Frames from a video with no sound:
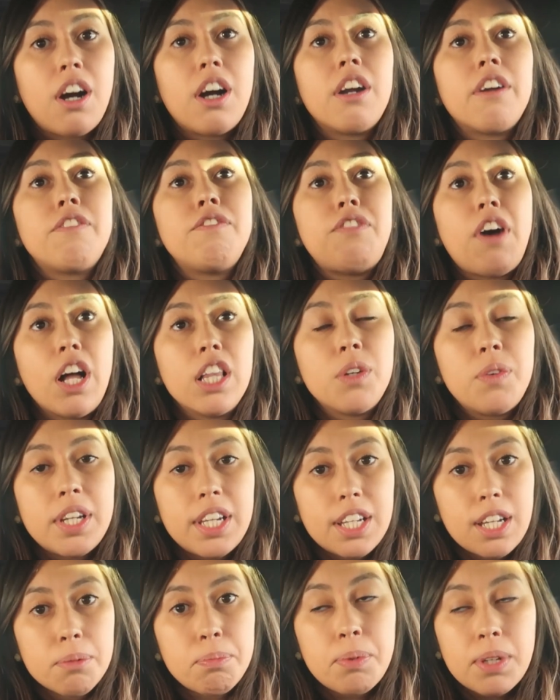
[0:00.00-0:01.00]
are
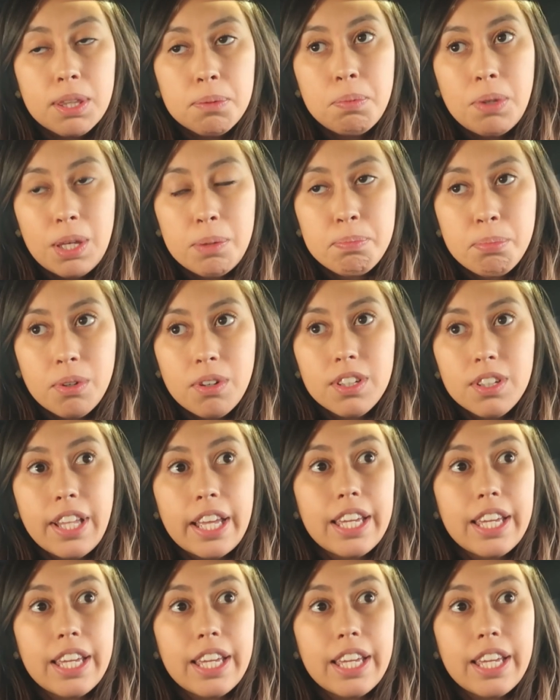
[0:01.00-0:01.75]
following up with people.